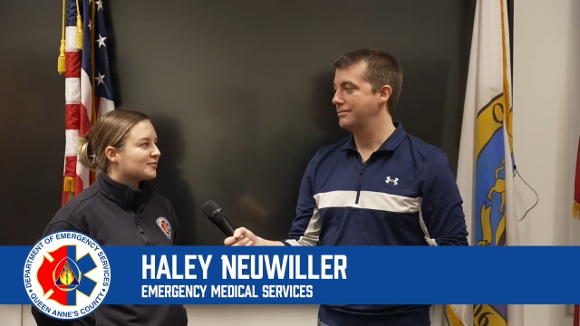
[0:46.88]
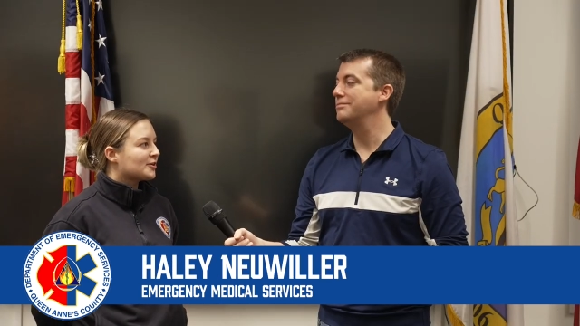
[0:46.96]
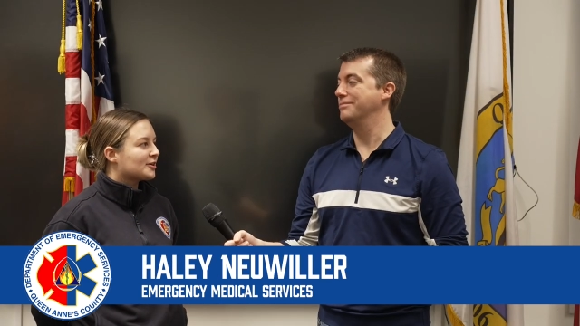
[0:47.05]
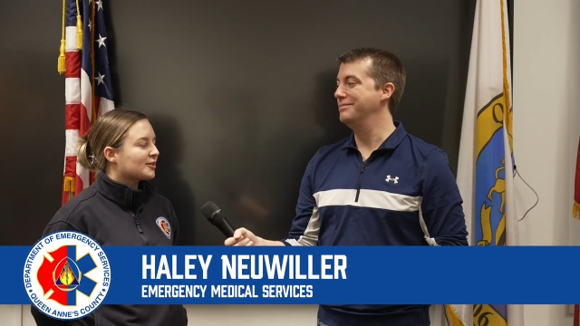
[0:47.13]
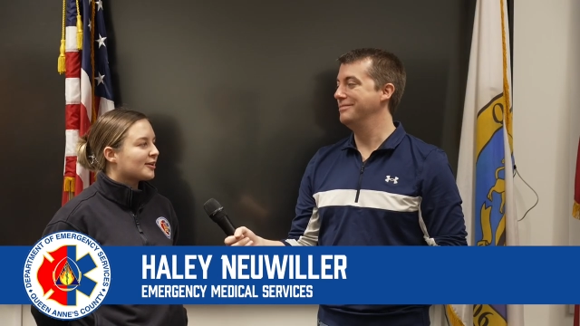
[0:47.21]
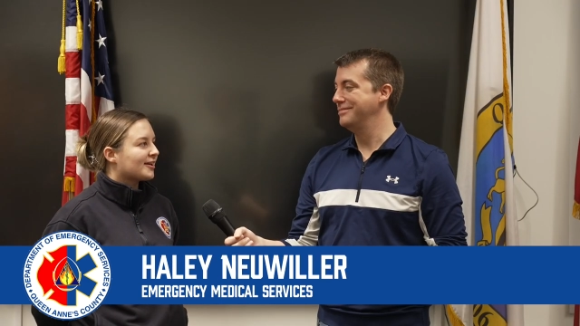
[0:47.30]

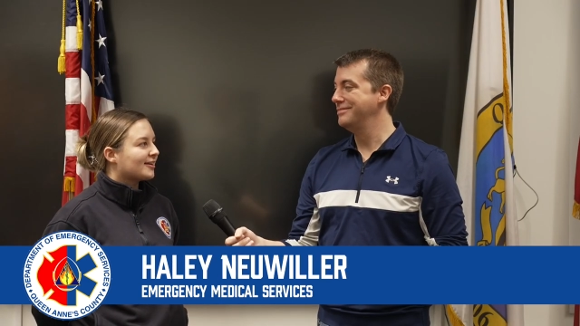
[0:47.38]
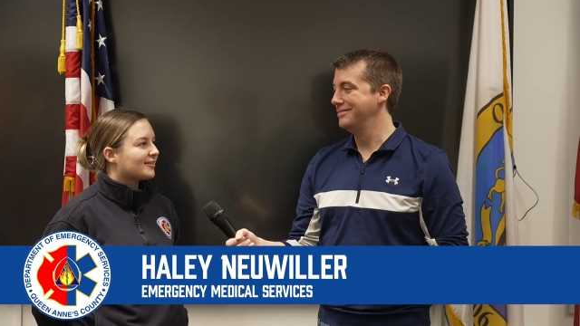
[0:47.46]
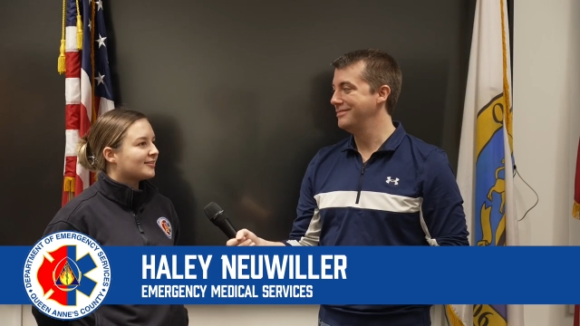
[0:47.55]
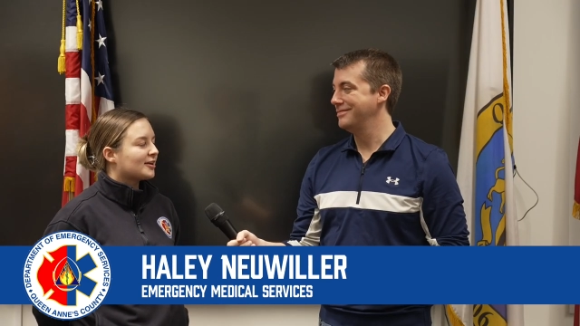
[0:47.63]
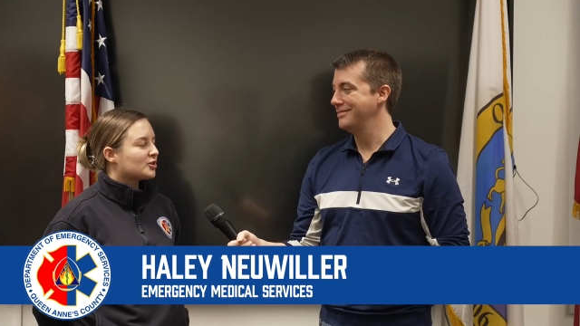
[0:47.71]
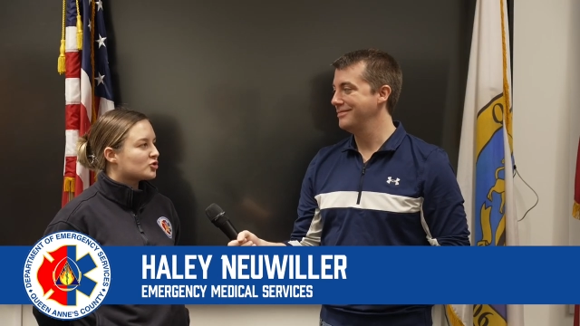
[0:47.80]
Speaker 1: Very like
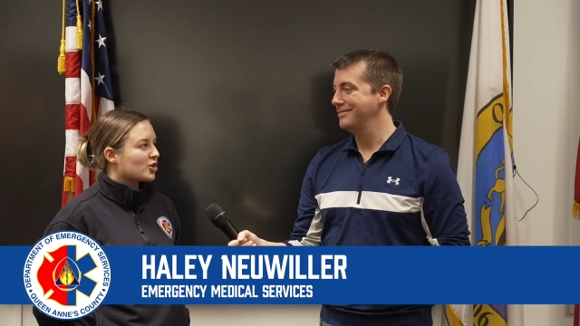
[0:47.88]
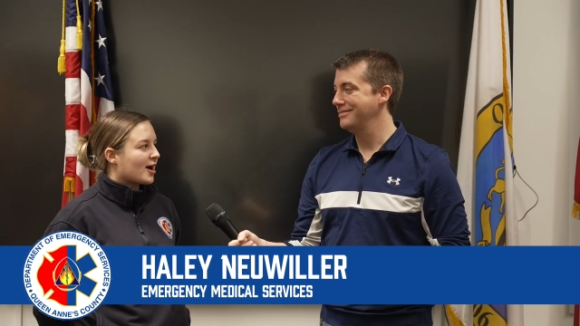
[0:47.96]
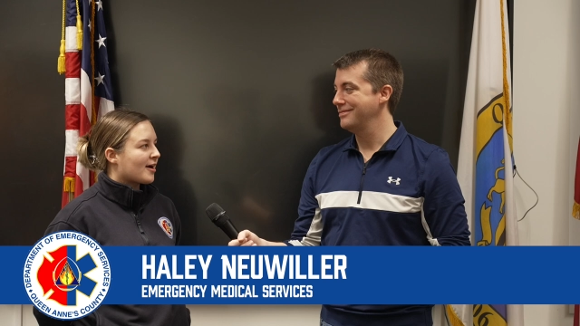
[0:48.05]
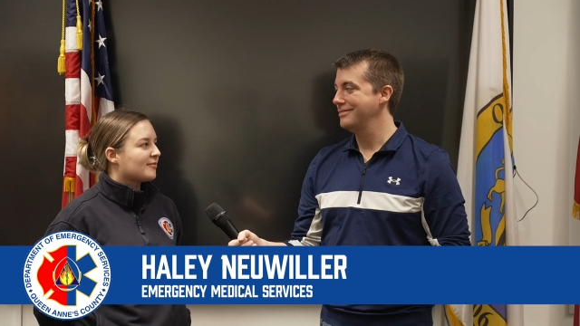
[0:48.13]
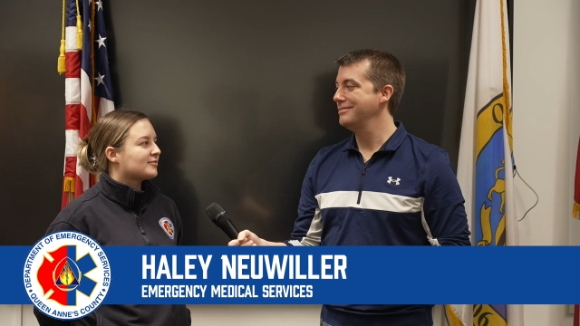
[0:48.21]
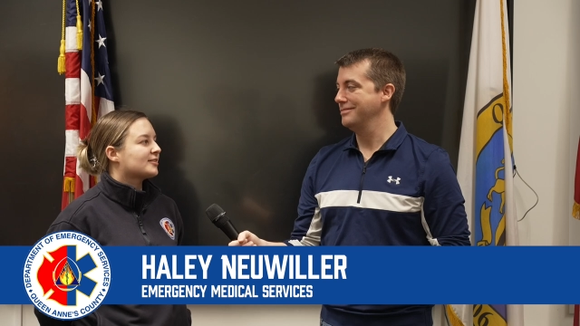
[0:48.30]
nice
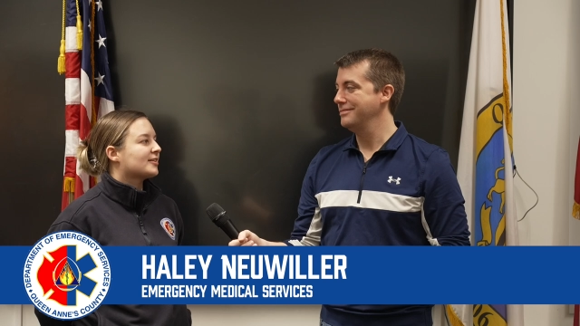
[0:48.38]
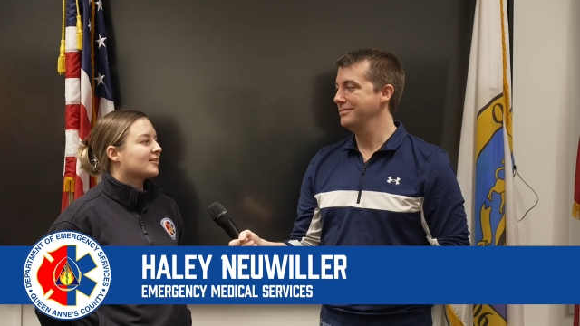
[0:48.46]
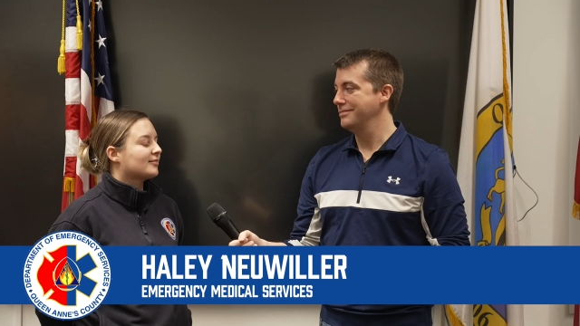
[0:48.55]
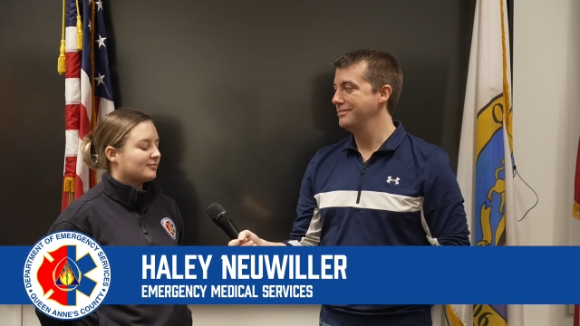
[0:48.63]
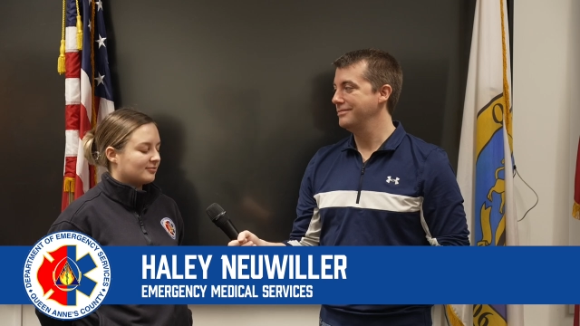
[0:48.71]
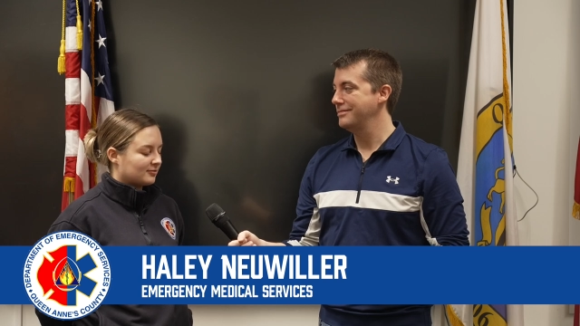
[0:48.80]
drives.
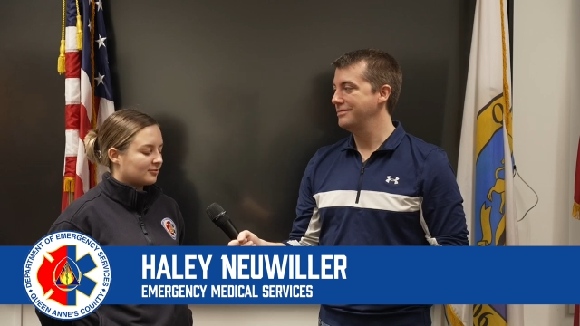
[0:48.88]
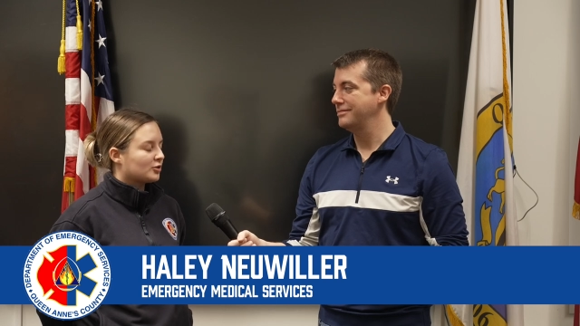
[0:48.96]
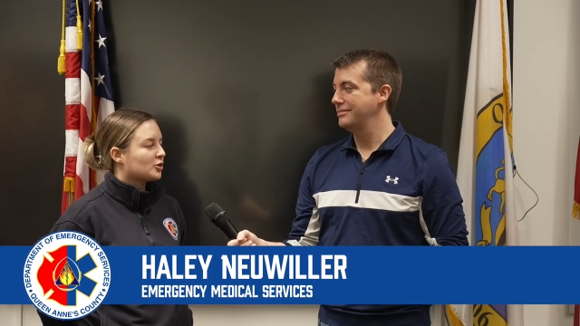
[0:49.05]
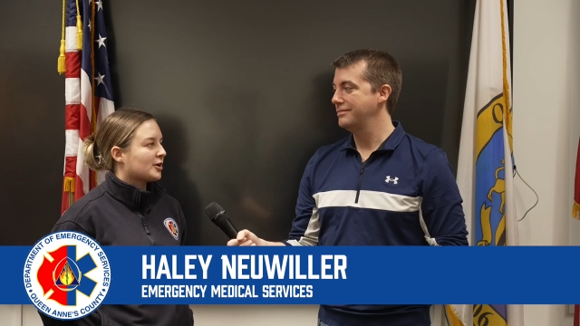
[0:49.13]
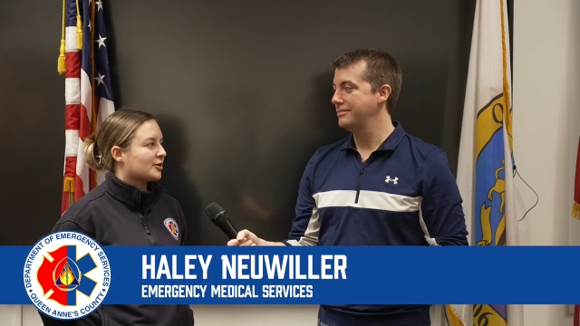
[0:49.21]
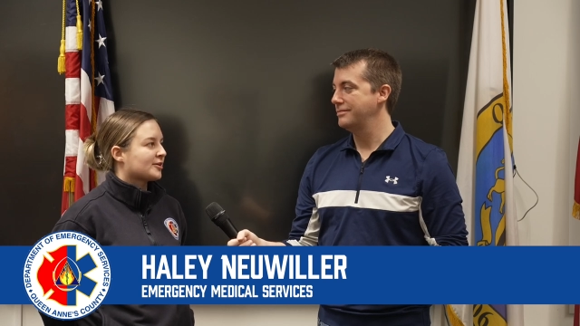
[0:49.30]
Like
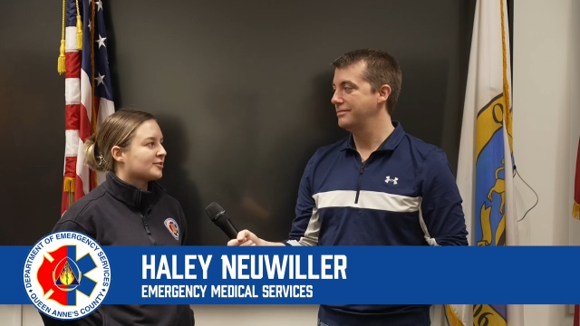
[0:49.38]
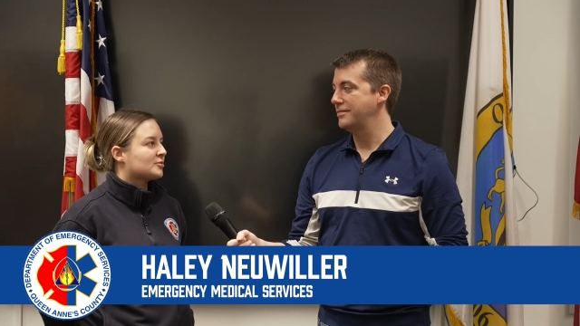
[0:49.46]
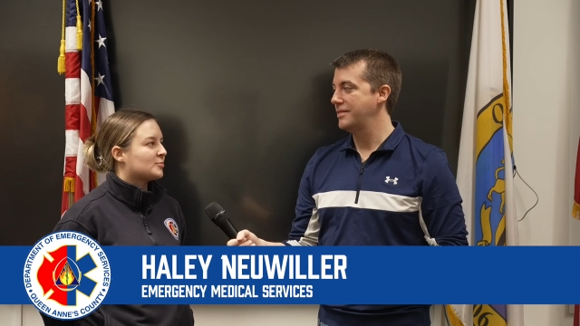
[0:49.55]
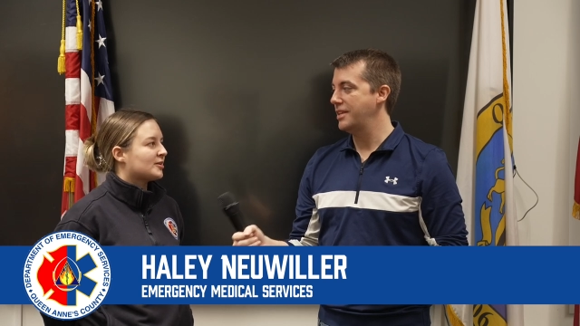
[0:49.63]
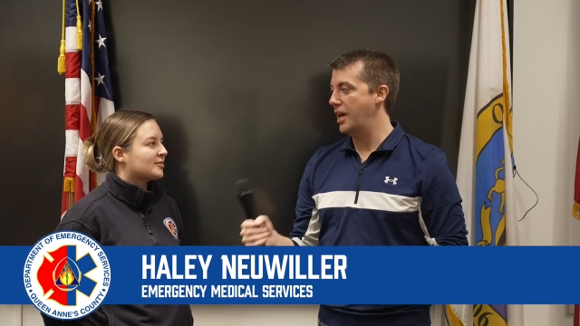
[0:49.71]
good area to be